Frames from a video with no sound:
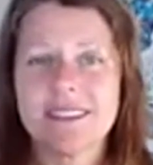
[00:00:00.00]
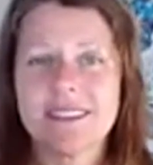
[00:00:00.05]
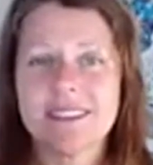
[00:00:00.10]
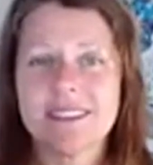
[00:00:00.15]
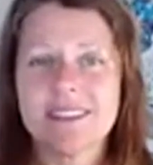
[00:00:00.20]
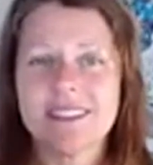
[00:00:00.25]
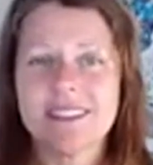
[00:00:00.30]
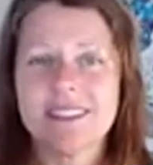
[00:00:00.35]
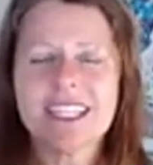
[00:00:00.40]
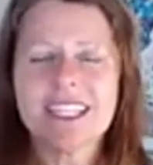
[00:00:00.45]

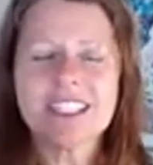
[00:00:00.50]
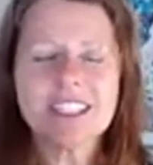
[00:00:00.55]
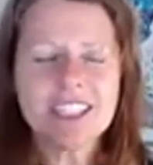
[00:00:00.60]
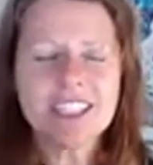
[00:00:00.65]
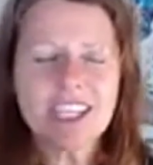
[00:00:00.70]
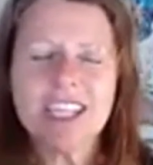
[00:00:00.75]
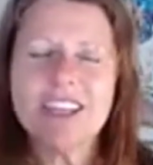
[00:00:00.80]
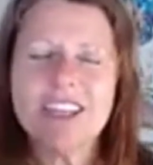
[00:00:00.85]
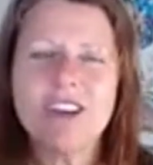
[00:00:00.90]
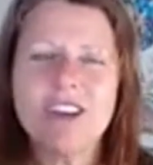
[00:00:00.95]
that
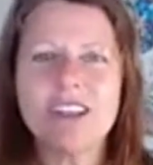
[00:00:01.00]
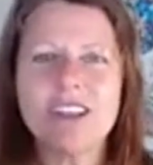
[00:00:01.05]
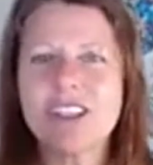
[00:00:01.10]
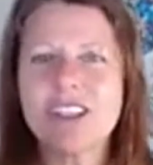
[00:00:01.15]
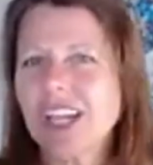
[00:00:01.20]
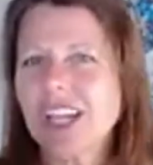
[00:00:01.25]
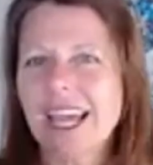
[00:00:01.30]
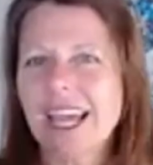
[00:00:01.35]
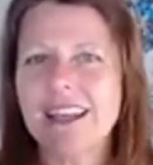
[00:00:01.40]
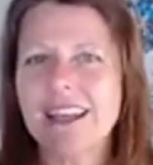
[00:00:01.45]
continue to
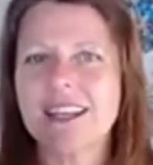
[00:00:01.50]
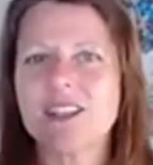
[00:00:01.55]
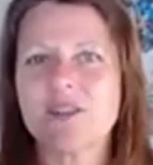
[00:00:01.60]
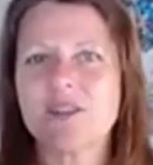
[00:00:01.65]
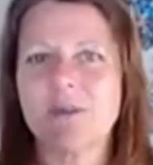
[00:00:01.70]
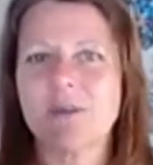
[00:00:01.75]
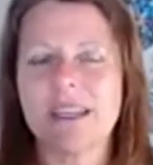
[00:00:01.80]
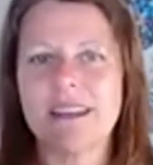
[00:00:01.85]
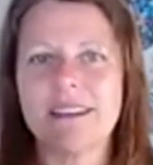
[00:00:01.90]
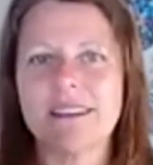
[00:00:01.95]
challenge
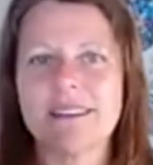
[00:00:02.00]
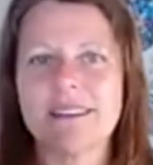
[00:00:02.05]
me